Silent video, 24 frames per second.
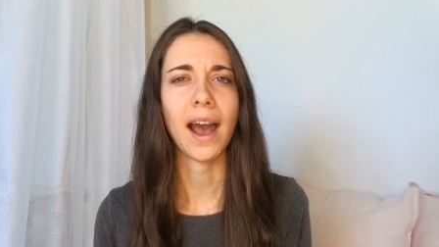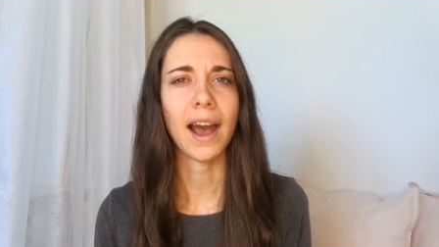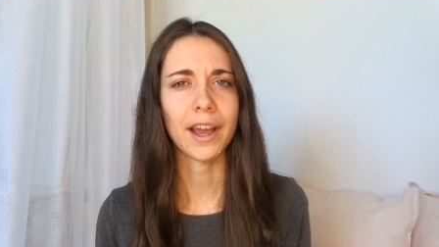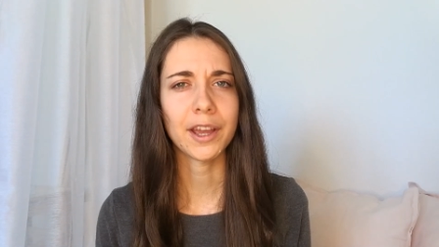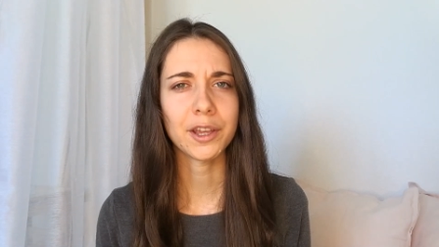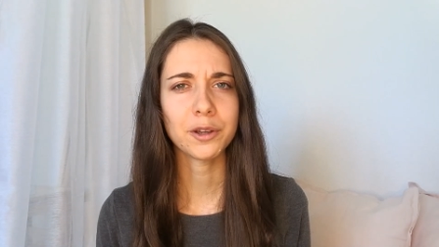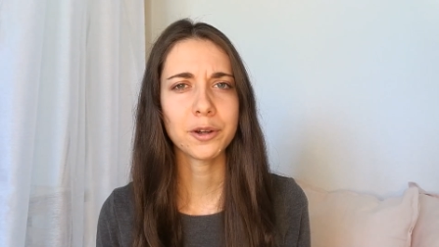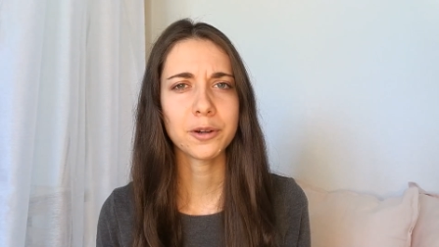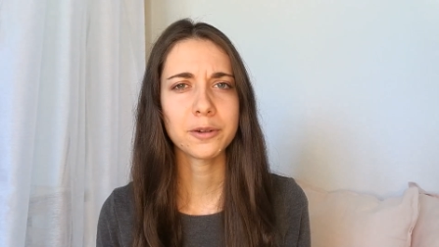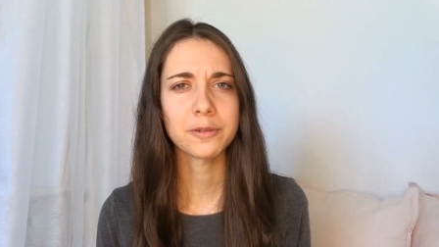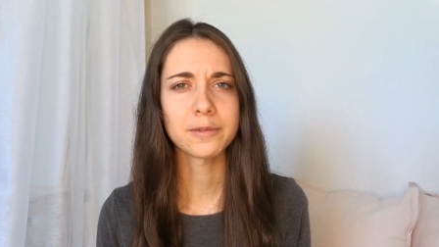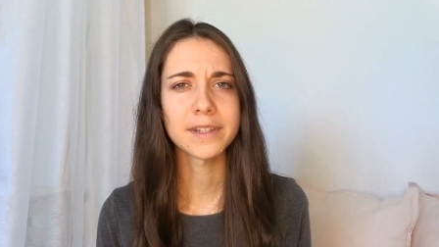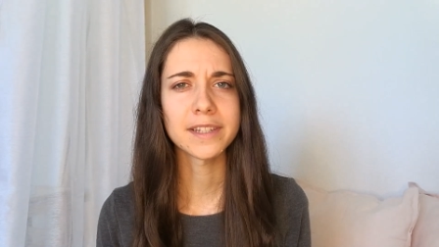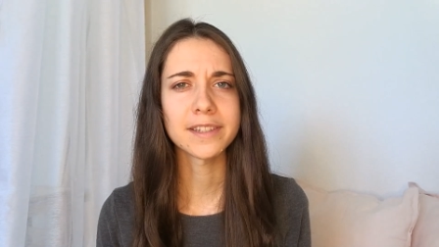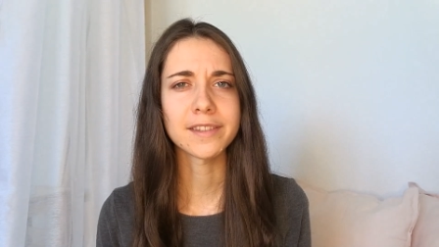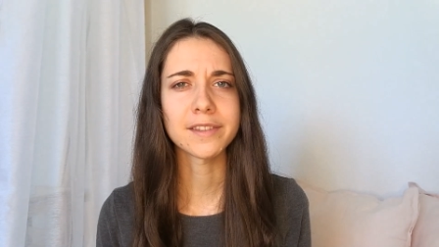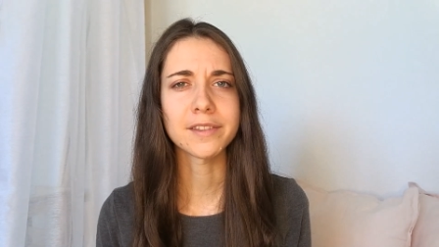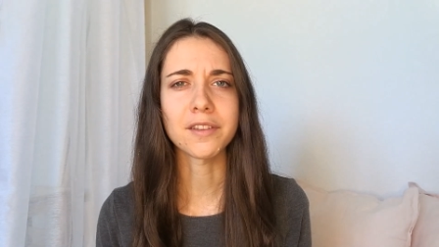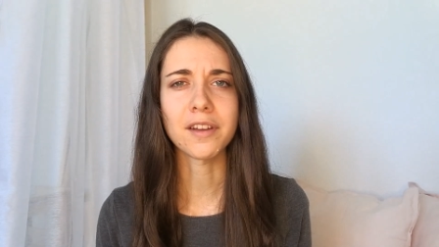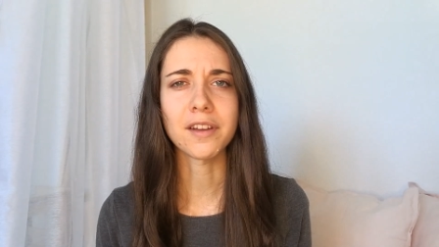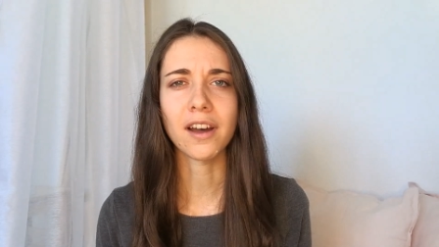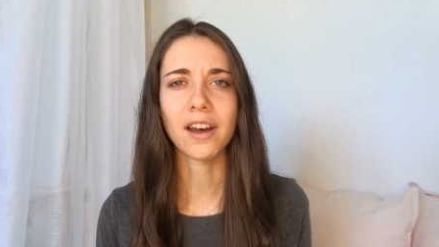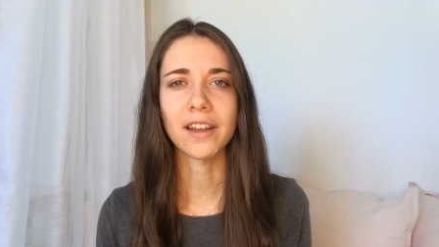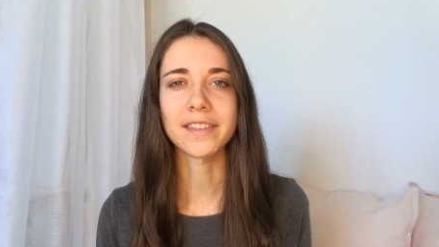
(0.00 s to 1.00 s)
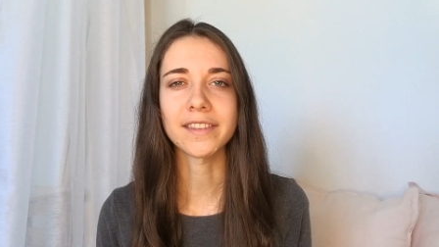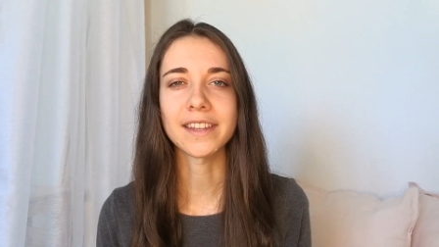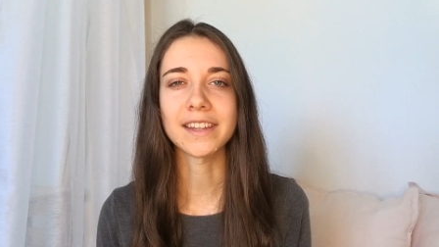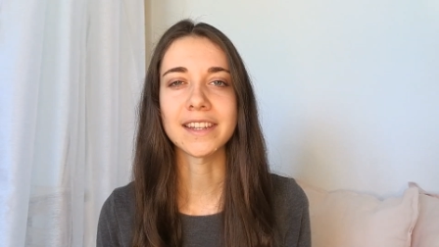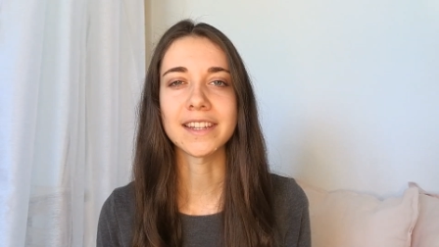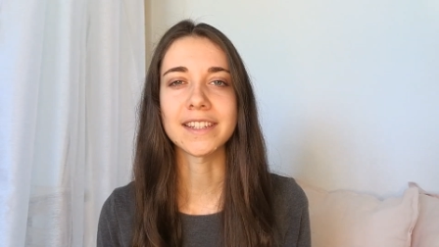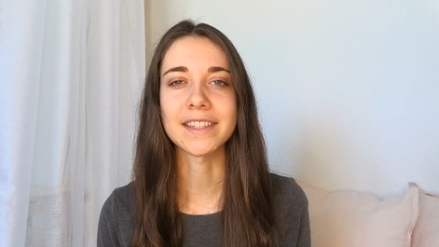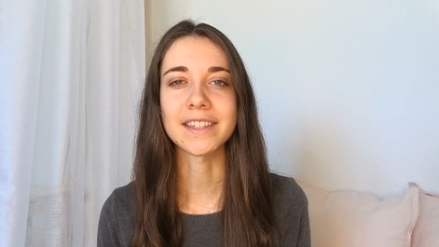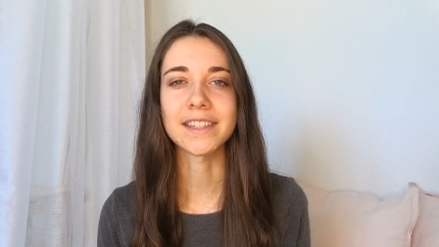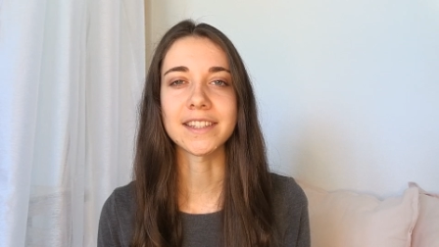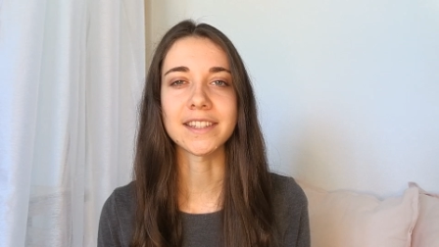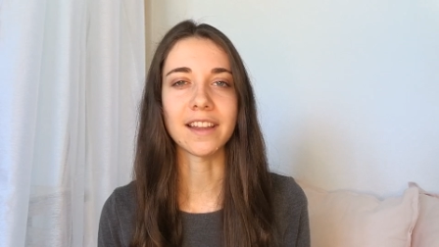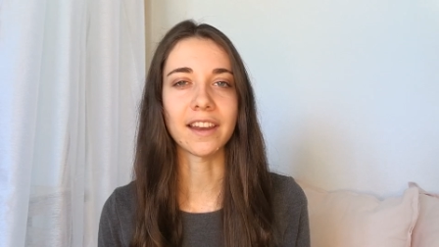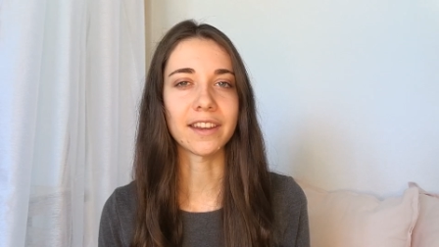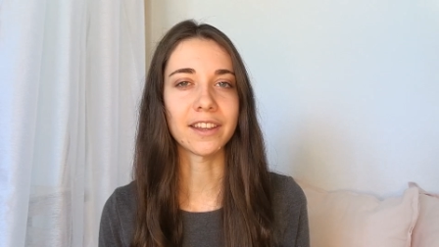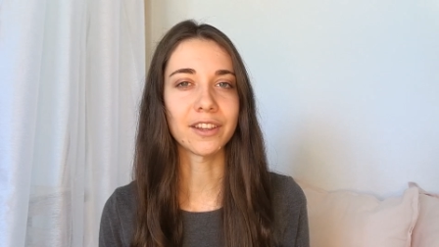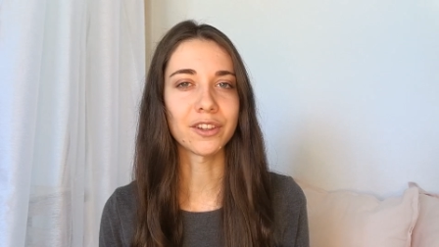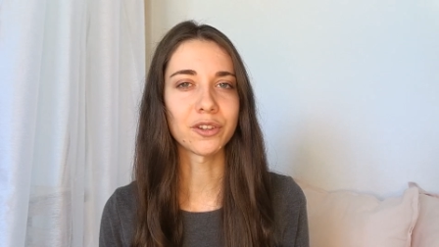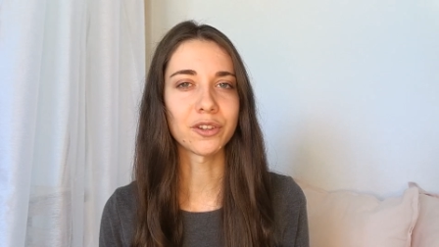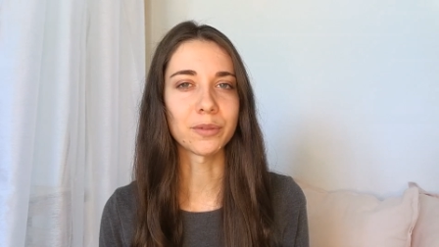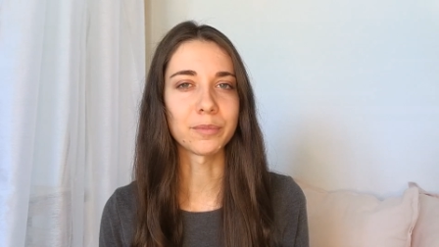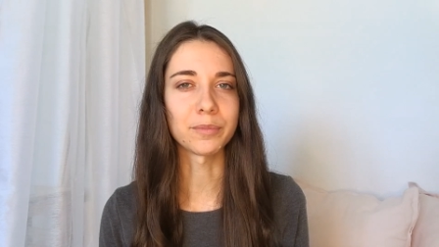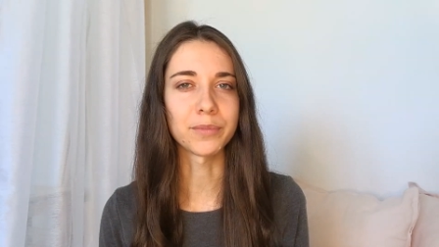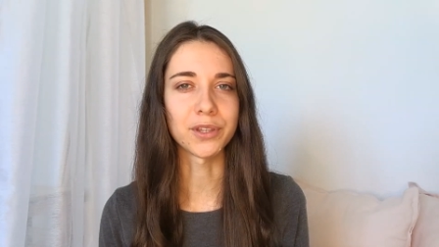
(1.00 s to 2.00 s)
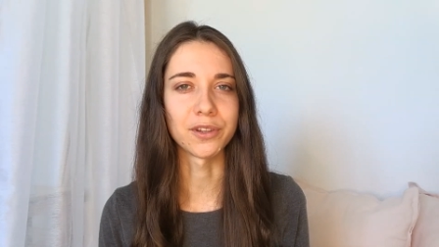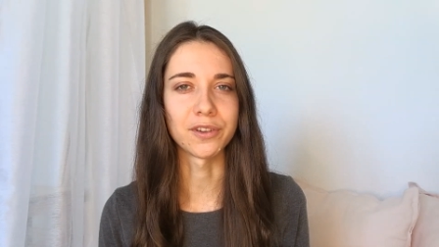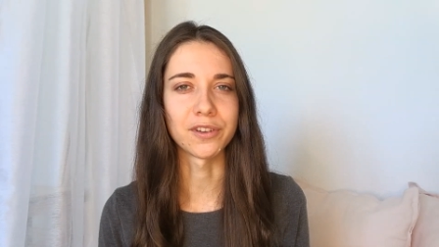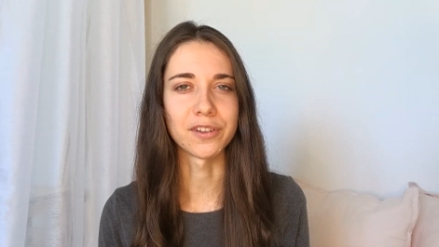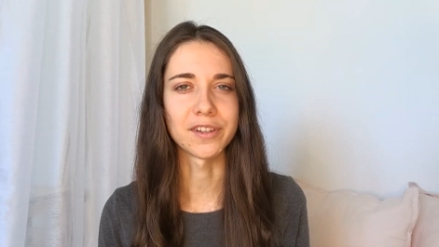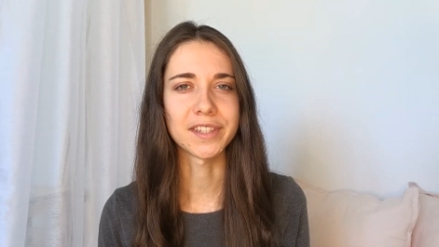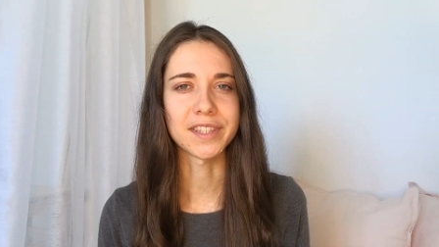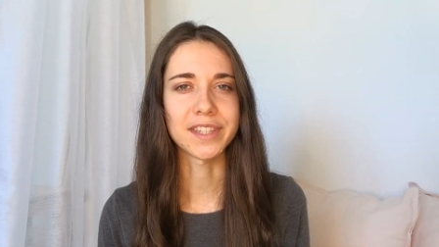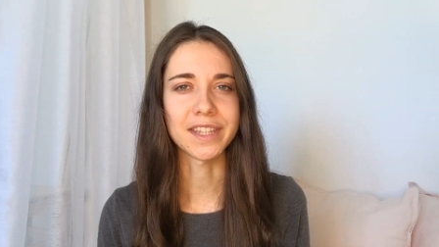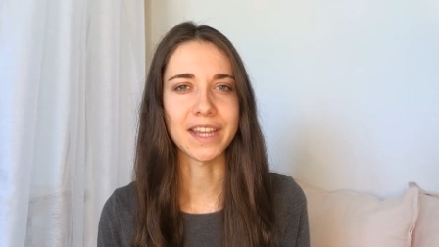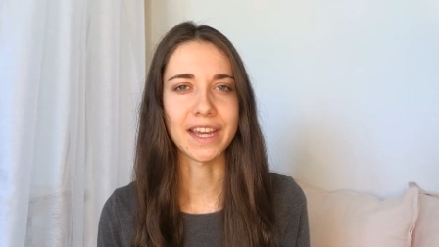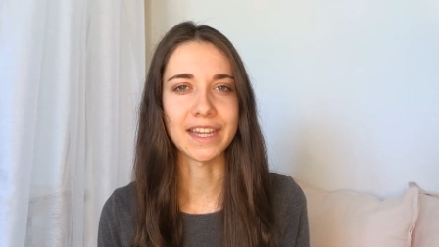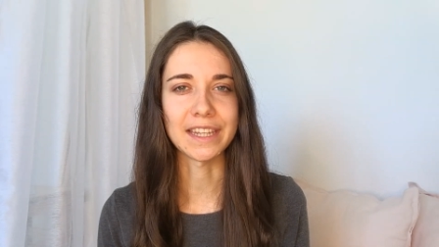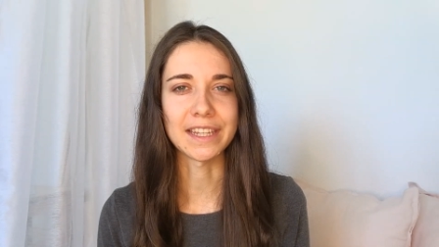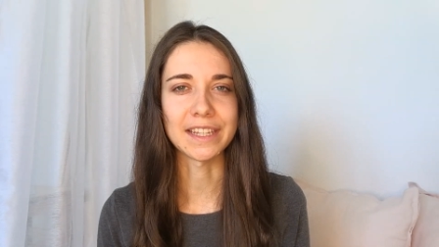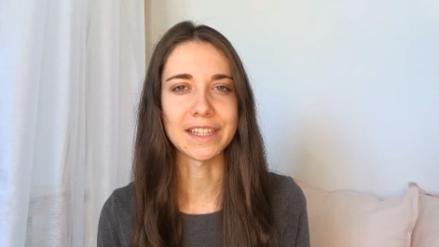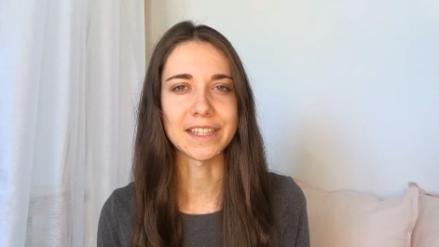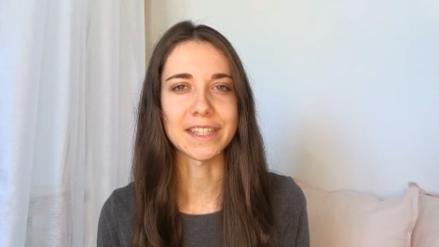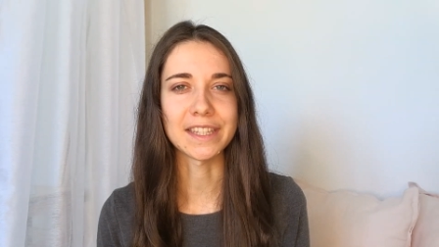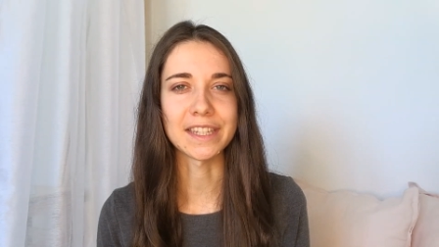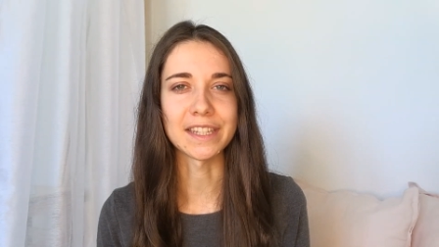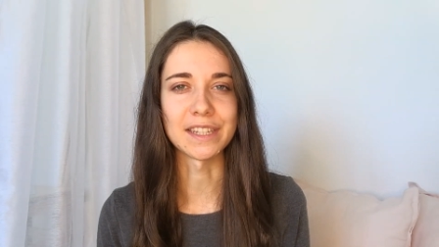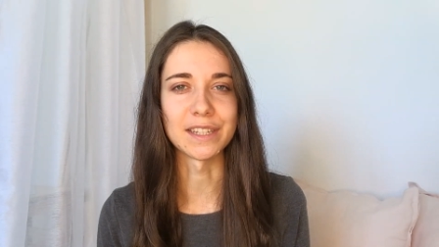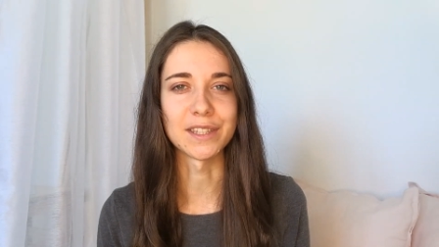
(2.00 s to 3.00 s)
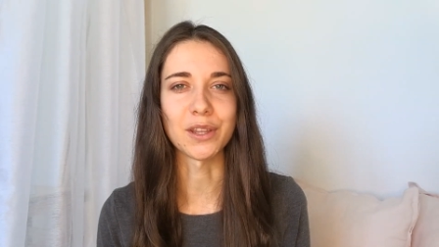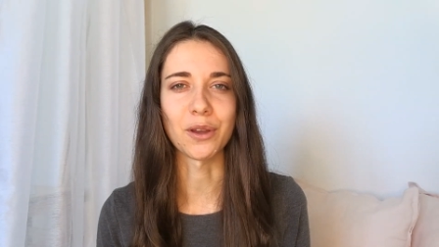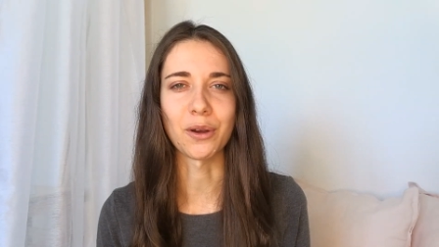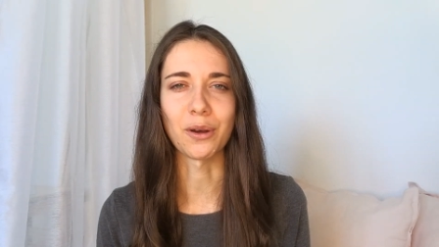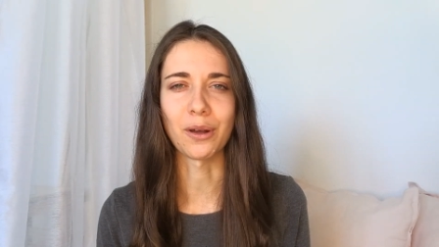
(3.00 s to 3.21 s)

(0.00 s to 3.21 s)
I always thought that studying computer science is